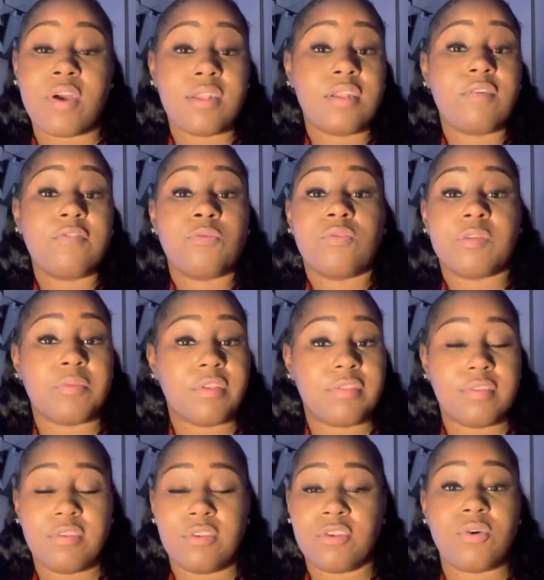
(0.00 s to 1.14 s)
I love Will Smith,
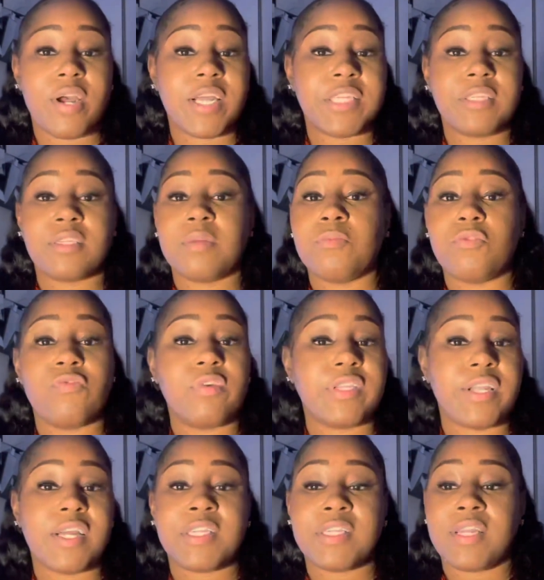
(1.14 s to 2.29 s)
excellent movies,
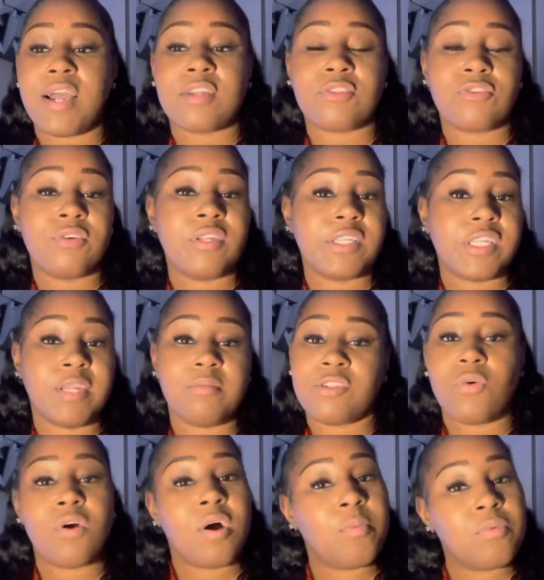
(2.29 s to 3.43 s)
excellent actor. He seems
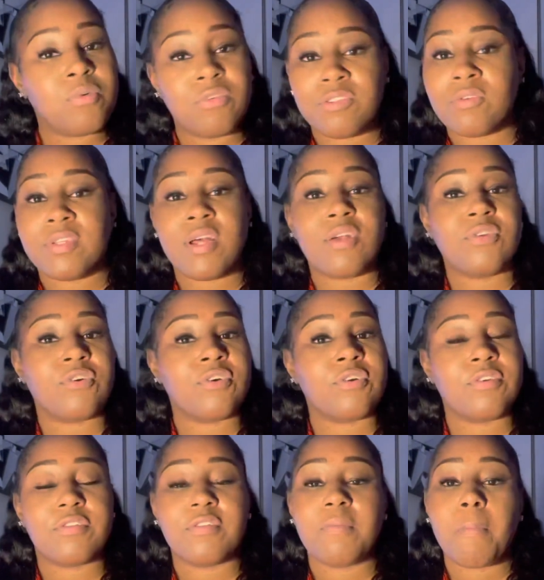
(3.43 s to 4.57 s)
so humble, so down to earth,